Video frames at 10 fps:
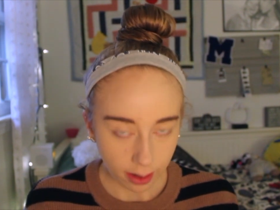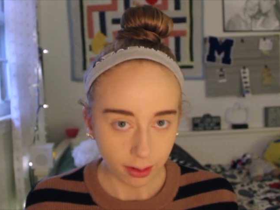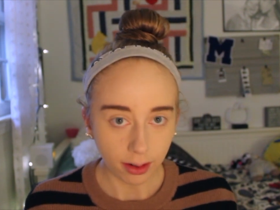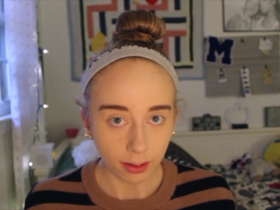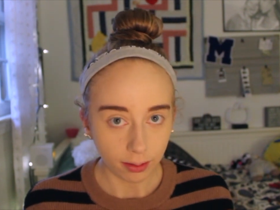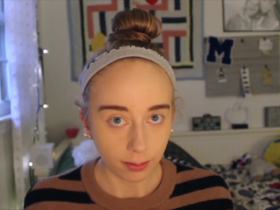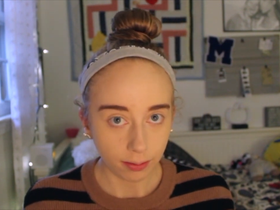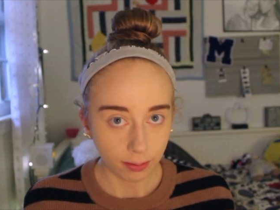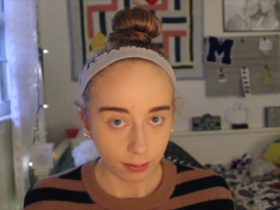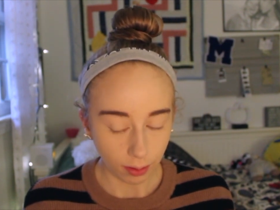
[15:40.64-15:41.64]
don't know
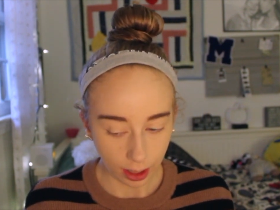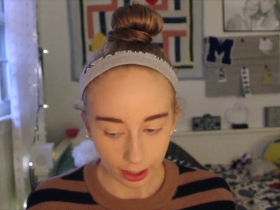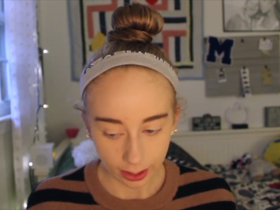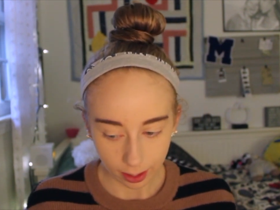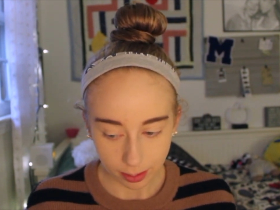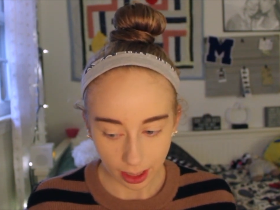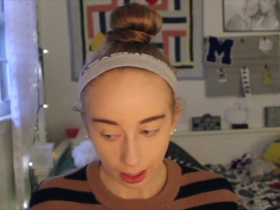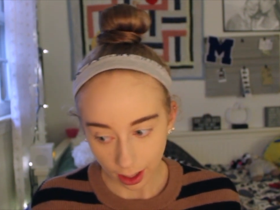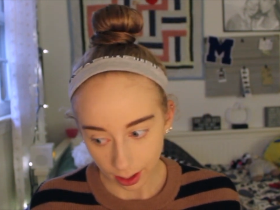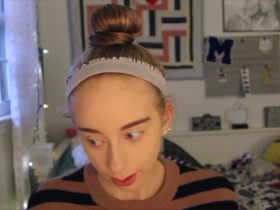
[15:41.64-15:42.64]
why I keep
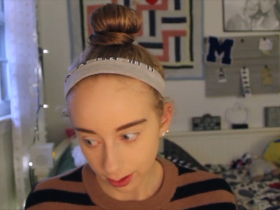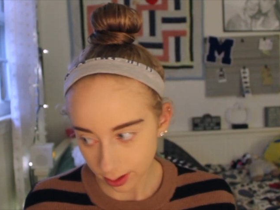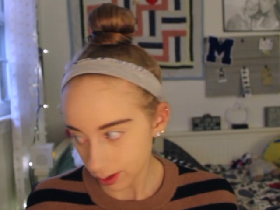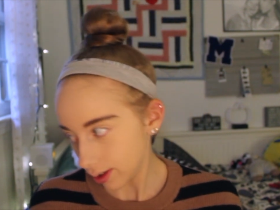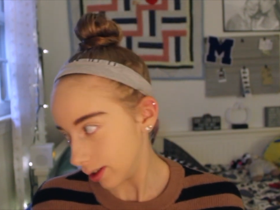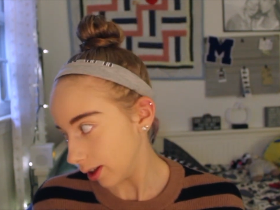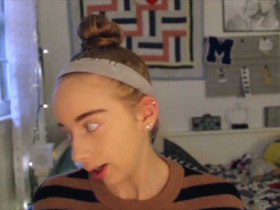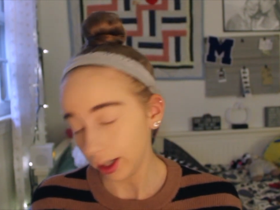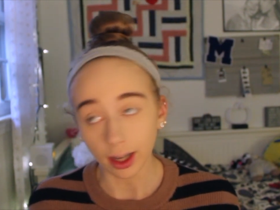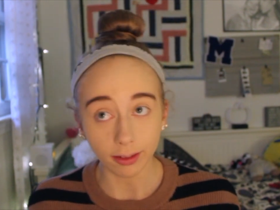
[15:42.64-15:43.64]
saying because this isn't
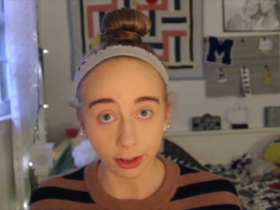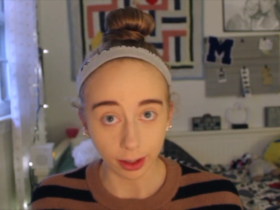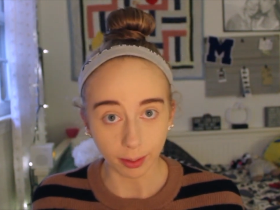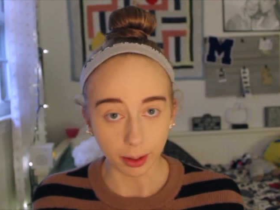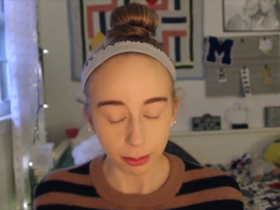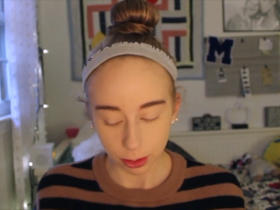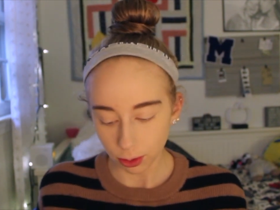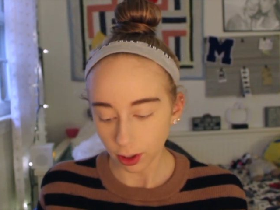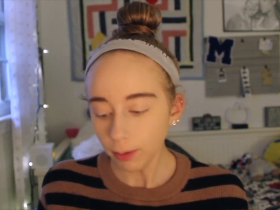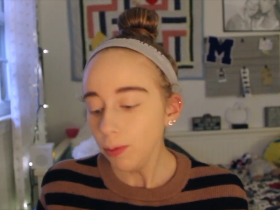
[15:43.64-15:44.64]
like an everyday makeup
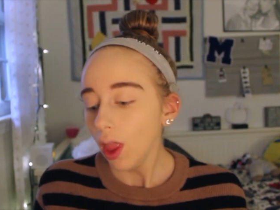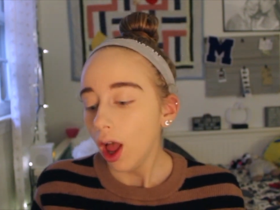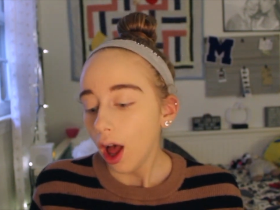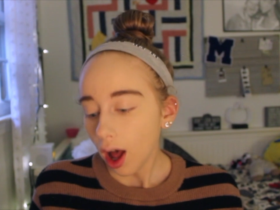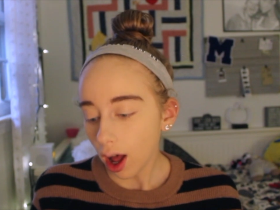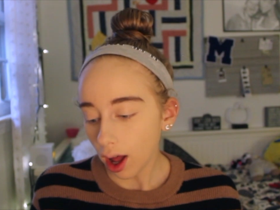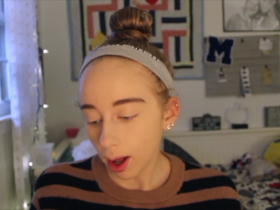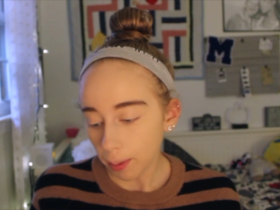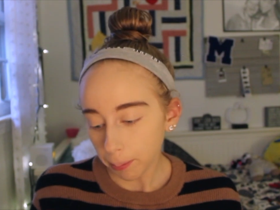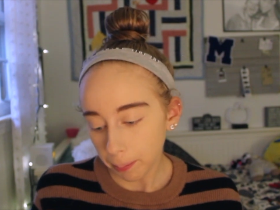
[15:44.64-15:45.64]
tutorial,
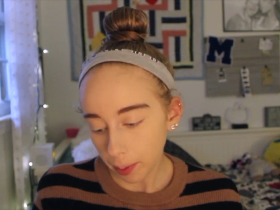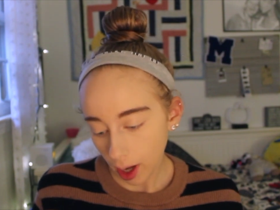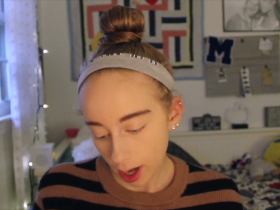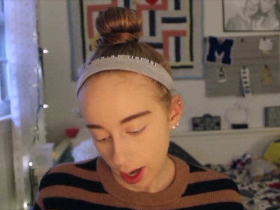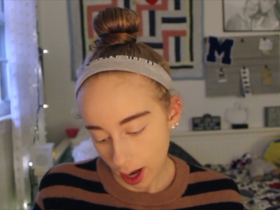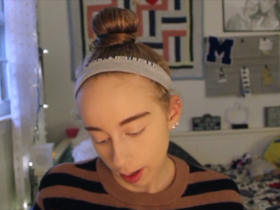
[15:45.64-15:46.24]
but